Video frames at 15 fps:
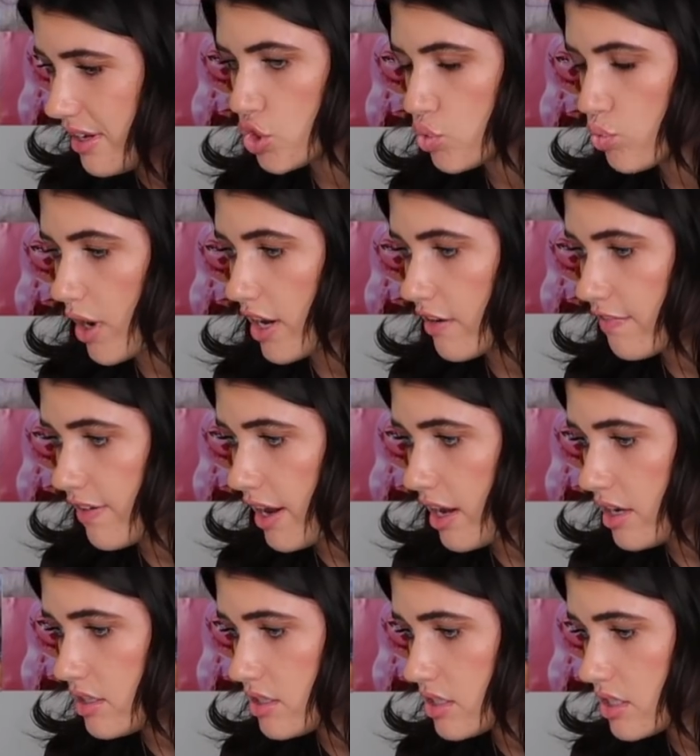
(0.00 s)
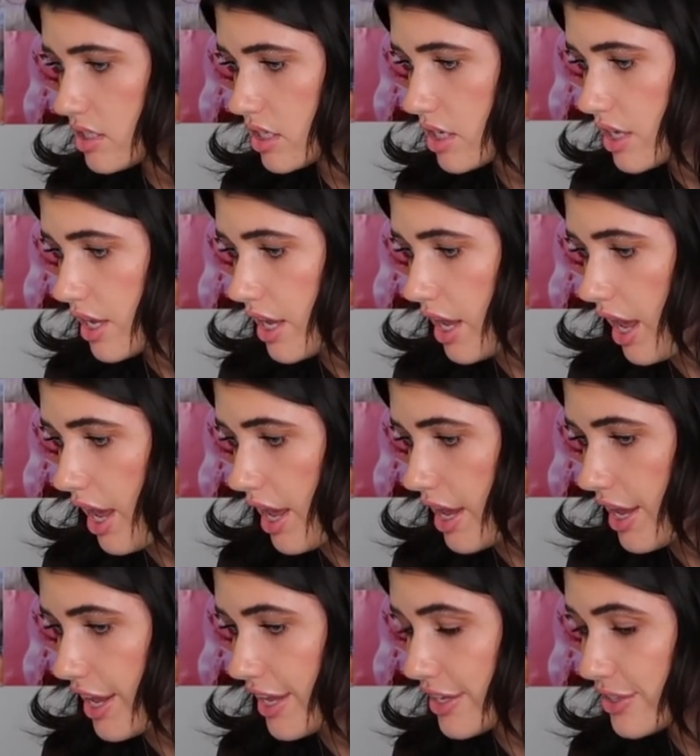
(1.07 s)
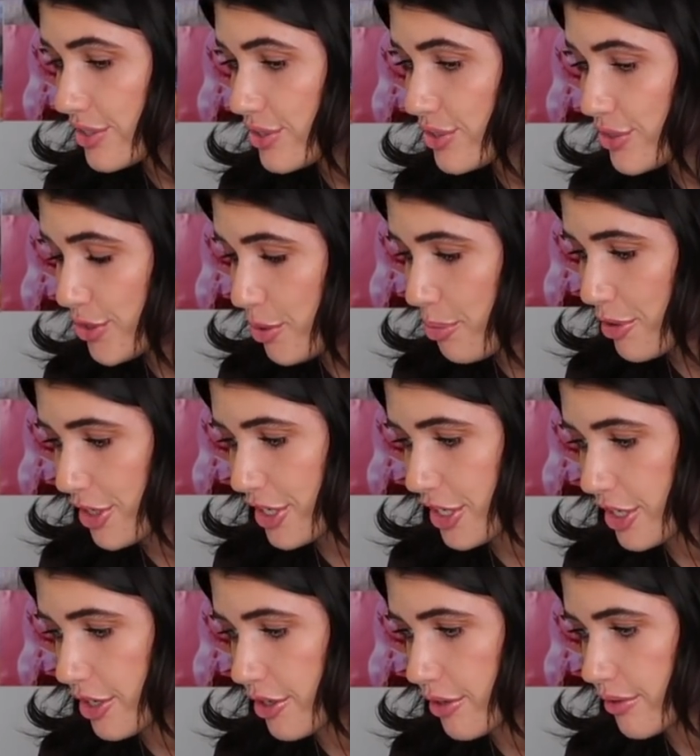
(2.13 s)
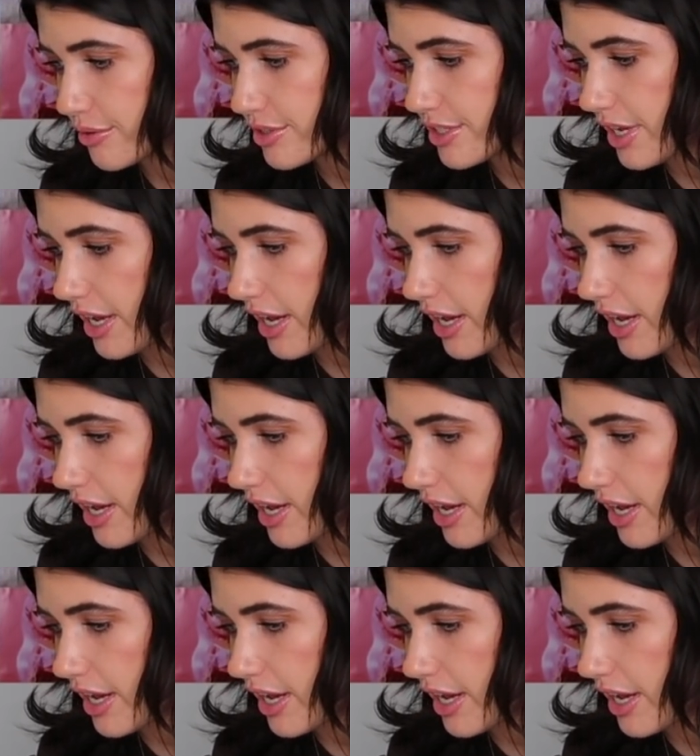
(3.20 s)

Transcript: Sweater vest is super cute,